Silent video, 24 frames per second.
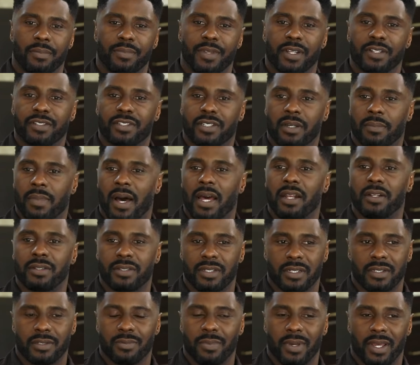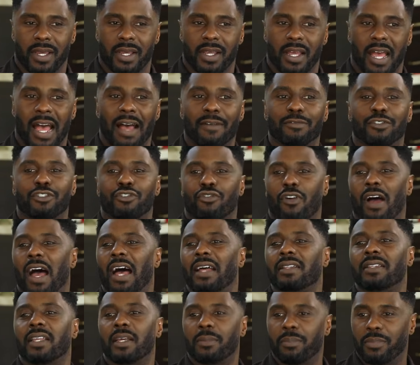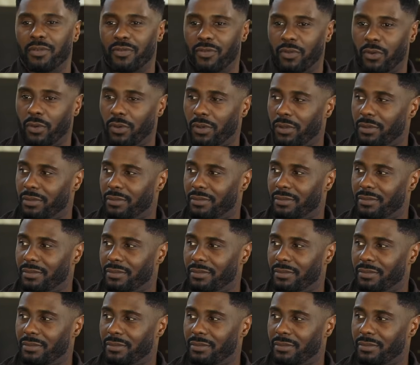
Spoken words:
There's somebody says, "Man, I've tried that before.